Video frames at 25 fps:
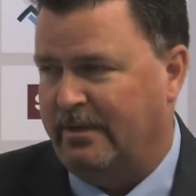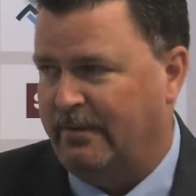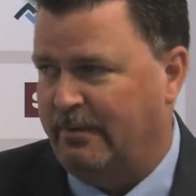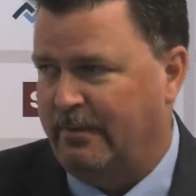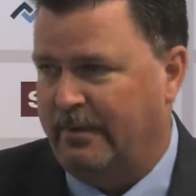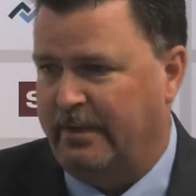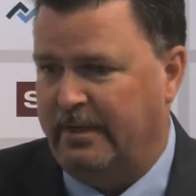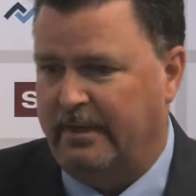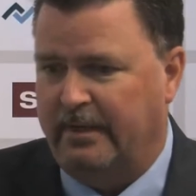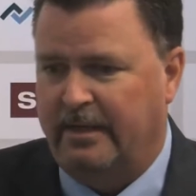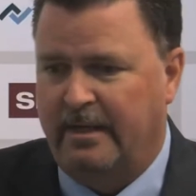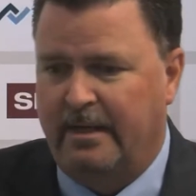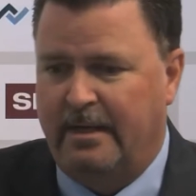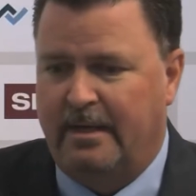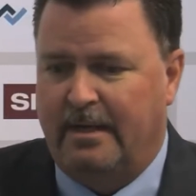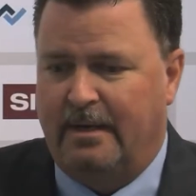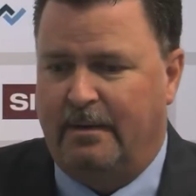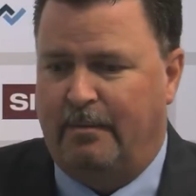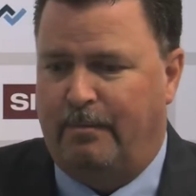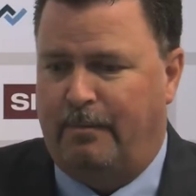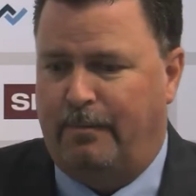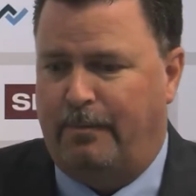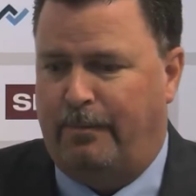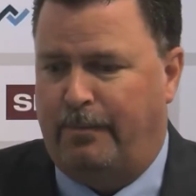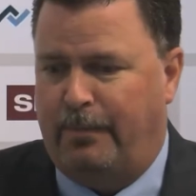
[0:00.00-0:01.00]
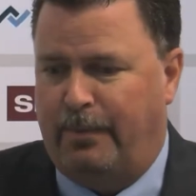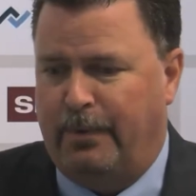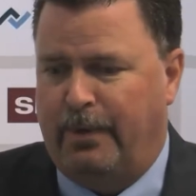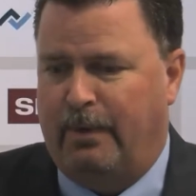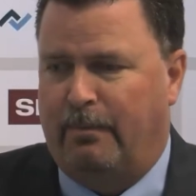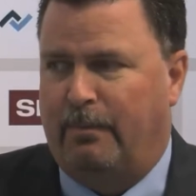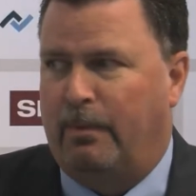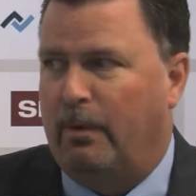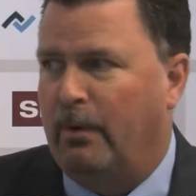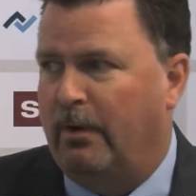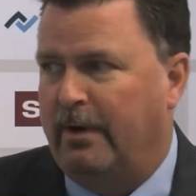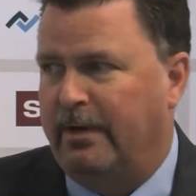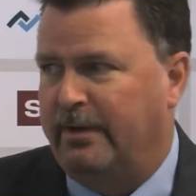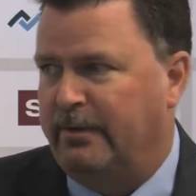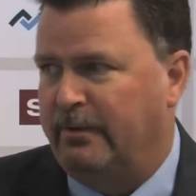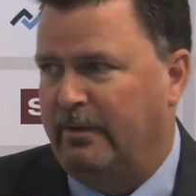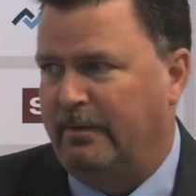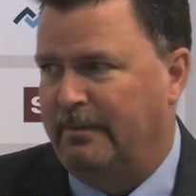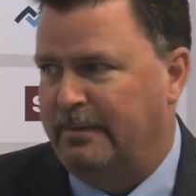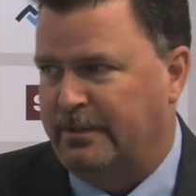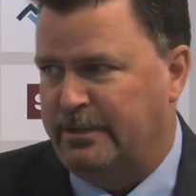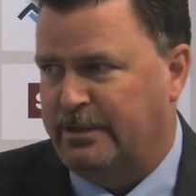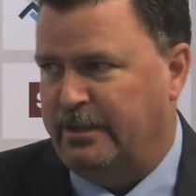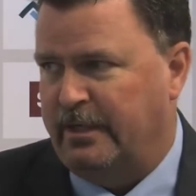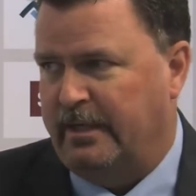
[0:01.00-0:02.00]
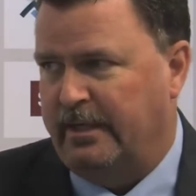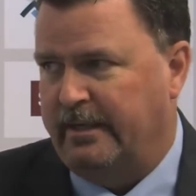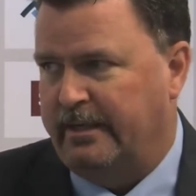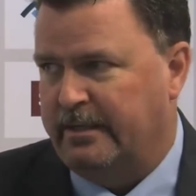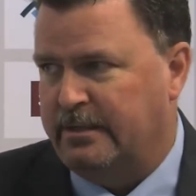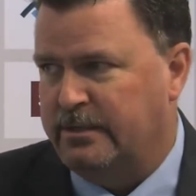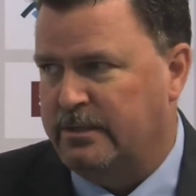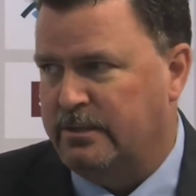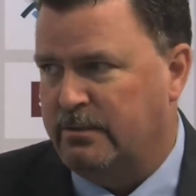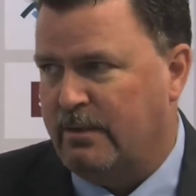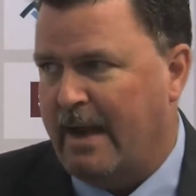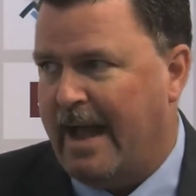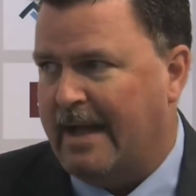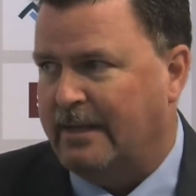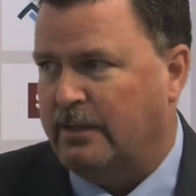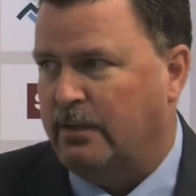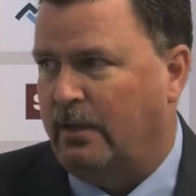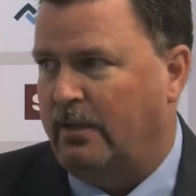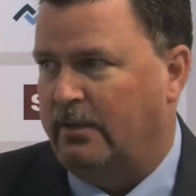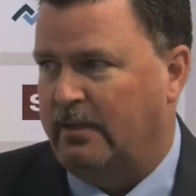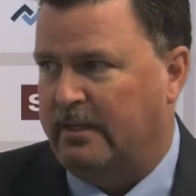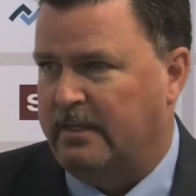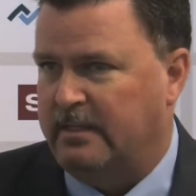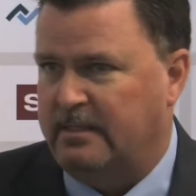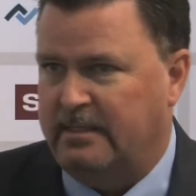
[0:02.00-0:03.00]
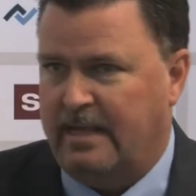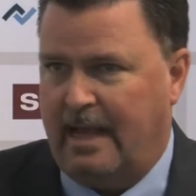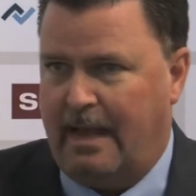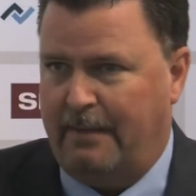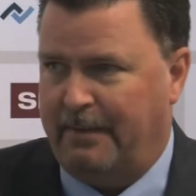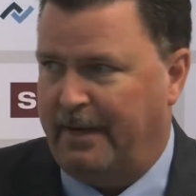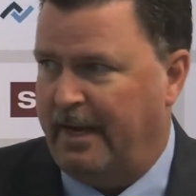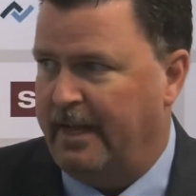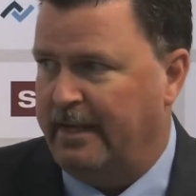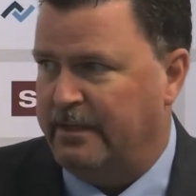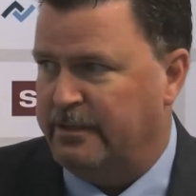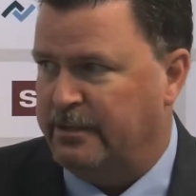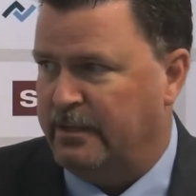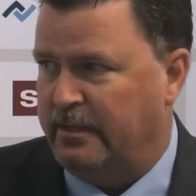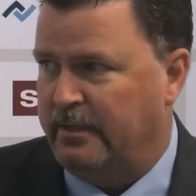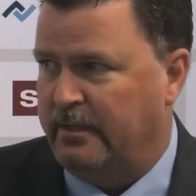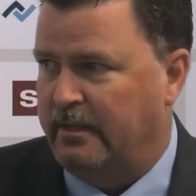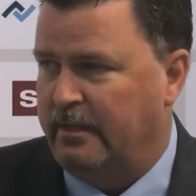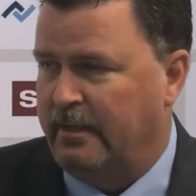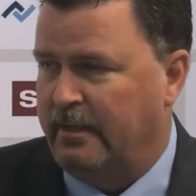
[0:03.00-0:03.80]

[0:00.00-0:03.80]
We put a board into a machine, extract all the contamination,